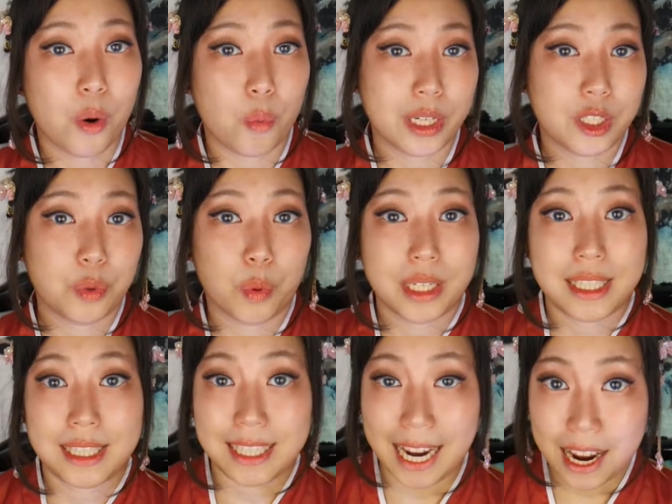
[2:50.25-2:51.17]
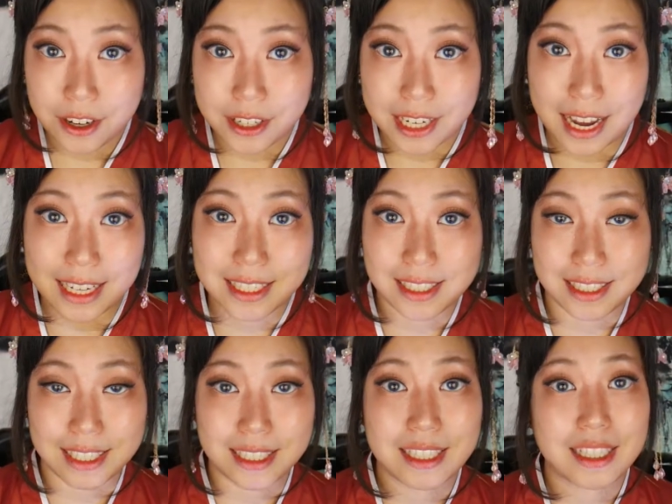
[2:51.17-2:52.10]
which was standardized
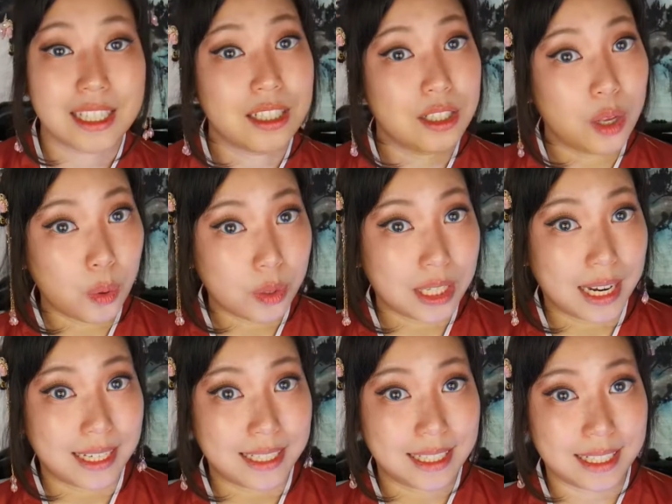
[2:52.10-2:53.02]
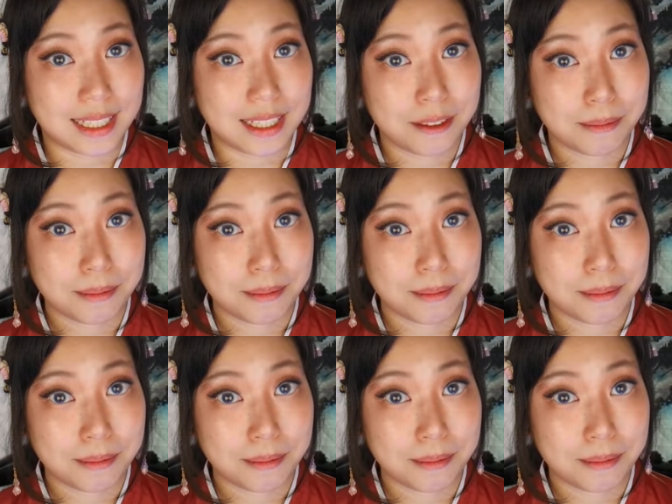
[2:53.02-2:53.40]
since the Song dynasty.